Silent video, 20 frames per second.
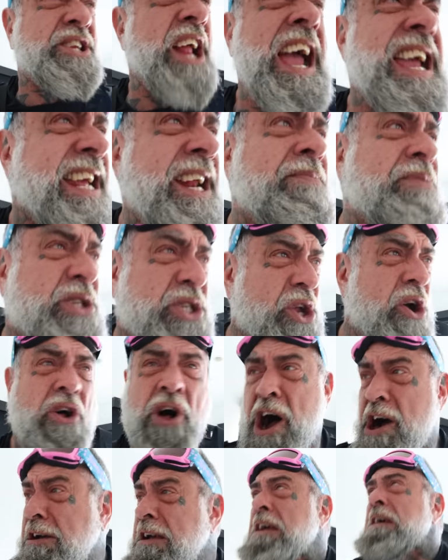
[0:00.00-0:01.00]
taking him so
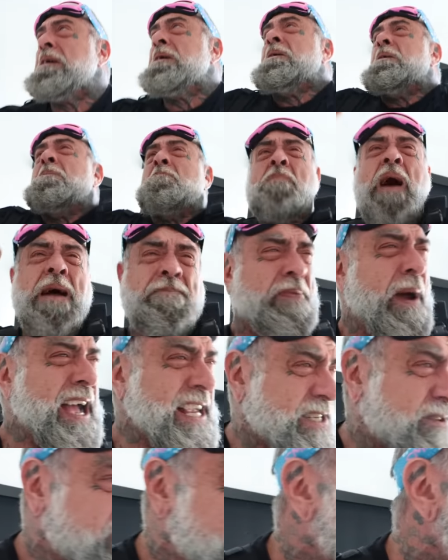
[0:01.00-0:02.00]
long. My
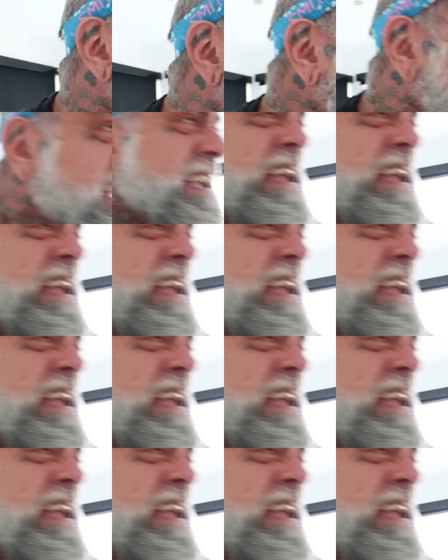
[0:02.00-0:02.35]
best friend